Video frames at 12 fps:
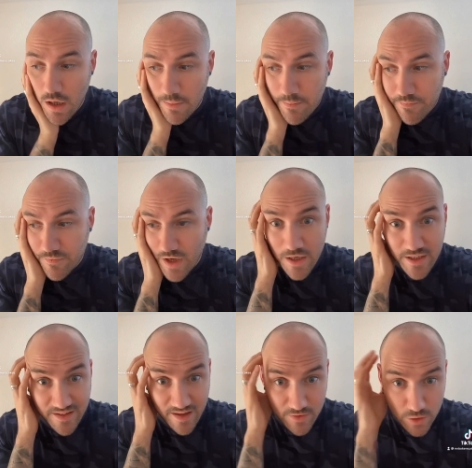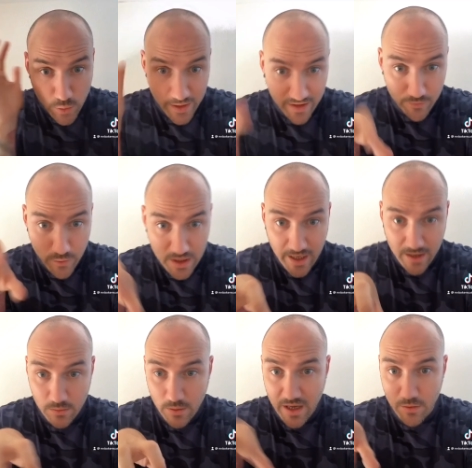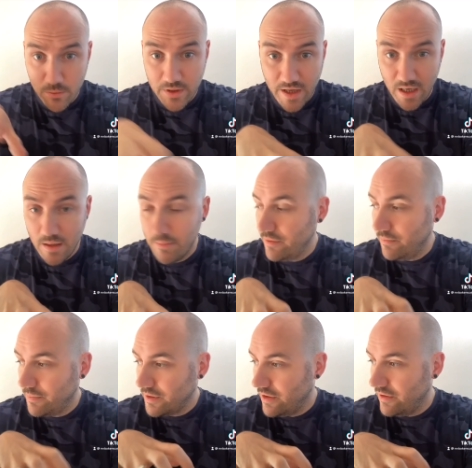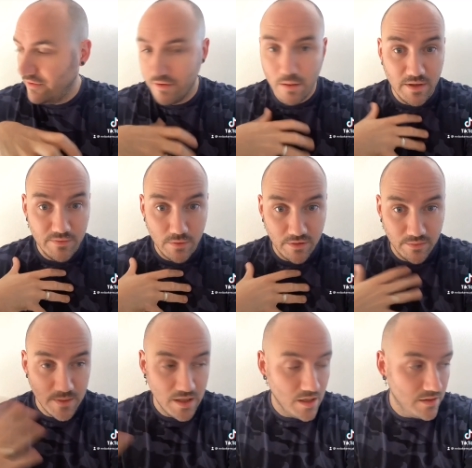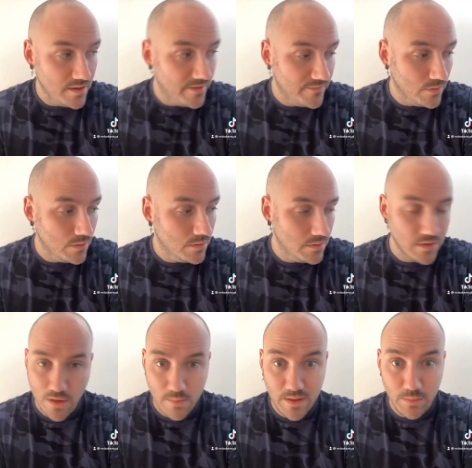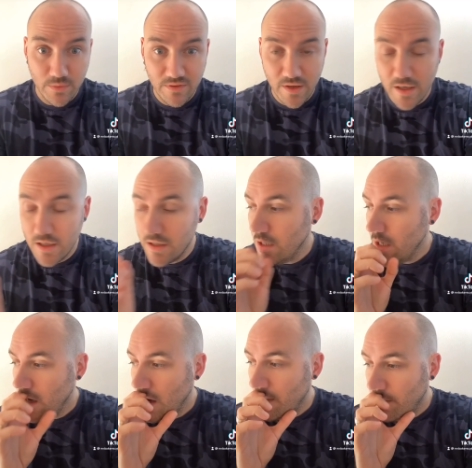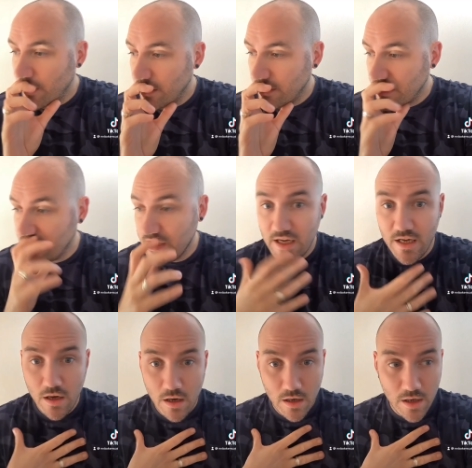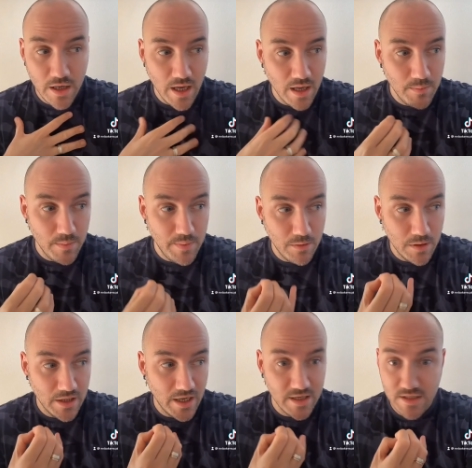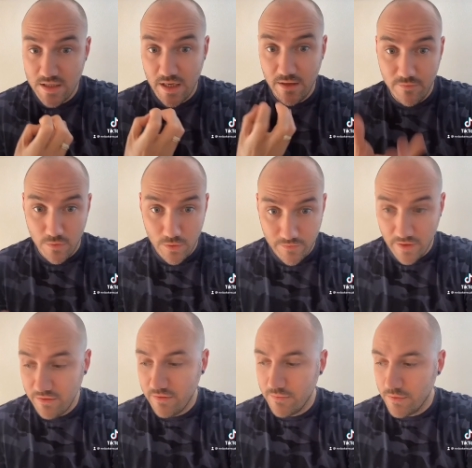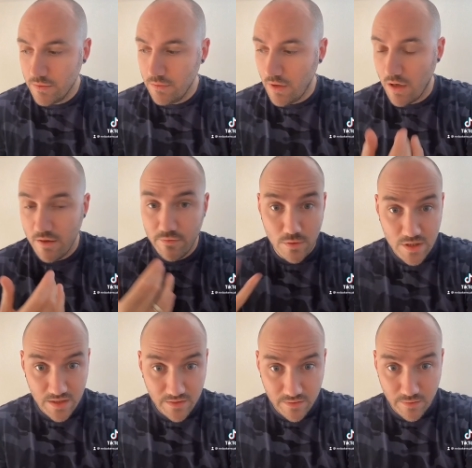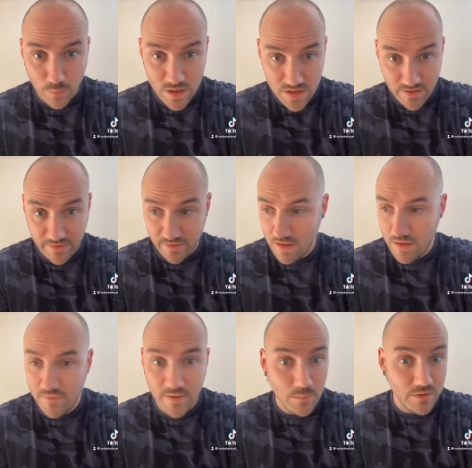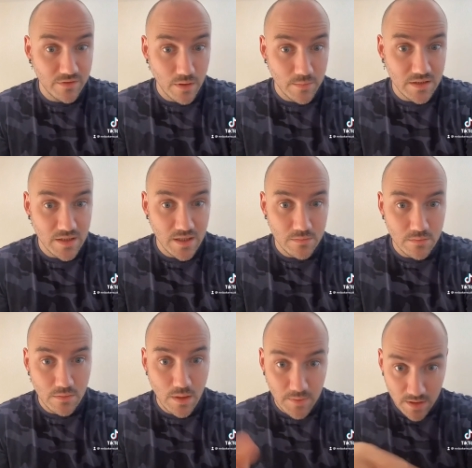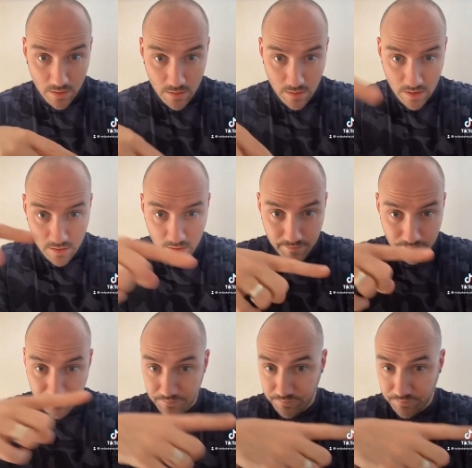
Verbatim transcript: Um, I need to have a quick freak out here on the app because nobody follows me and therefore nobody will see it. But today I am appearing at a food festival, uh, Foodies Winchester. If anyone's coming down, let me know in the